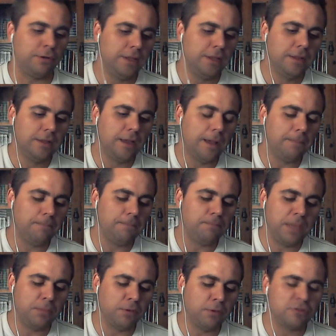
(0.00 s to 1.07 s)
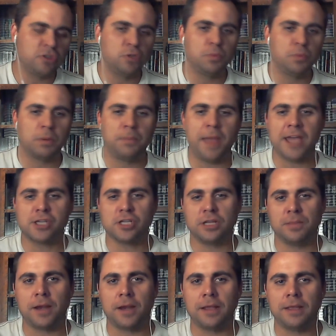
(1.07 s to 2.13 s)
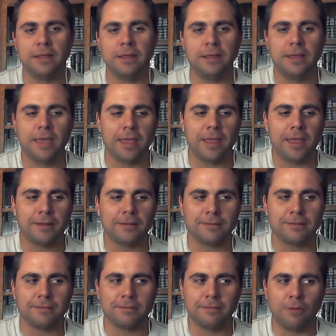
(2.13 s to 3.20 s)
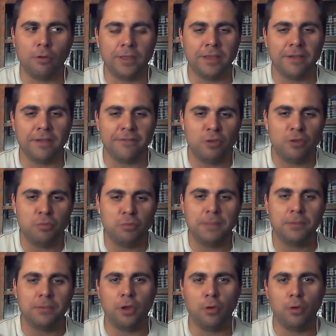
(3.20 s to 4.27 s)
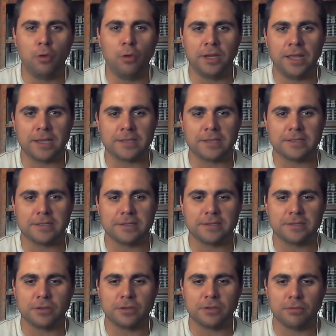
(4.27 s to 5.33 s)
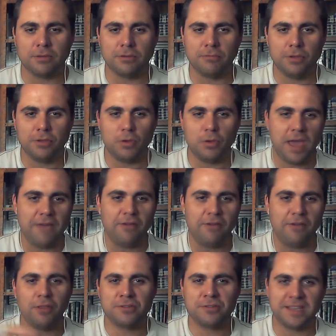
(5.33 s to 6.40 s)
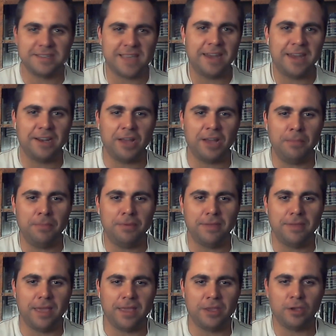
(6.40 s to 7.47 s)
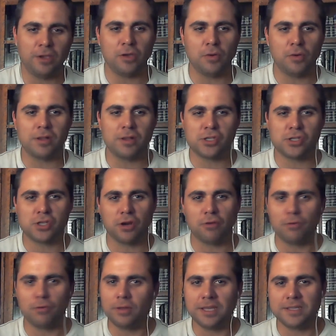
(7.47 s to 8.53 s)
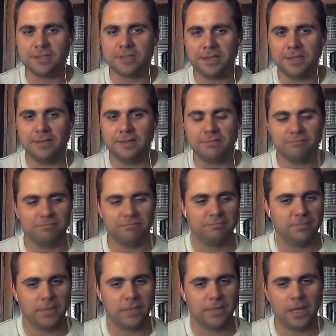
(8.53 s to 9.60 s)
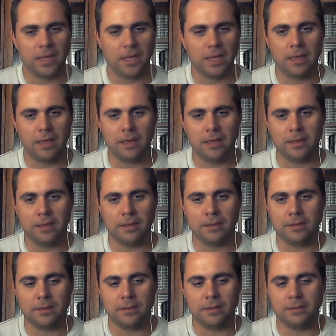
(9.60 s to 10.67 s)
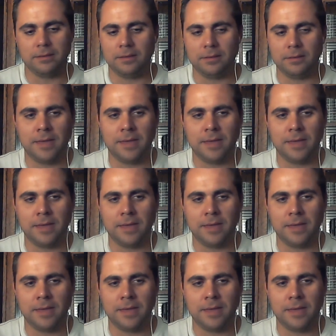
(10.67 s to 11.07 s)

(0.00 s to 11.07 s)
People are super passionate about it, and only a few people know what it is. So when you have all those things added up, and you can go out and share it real easily, you can't go wrong.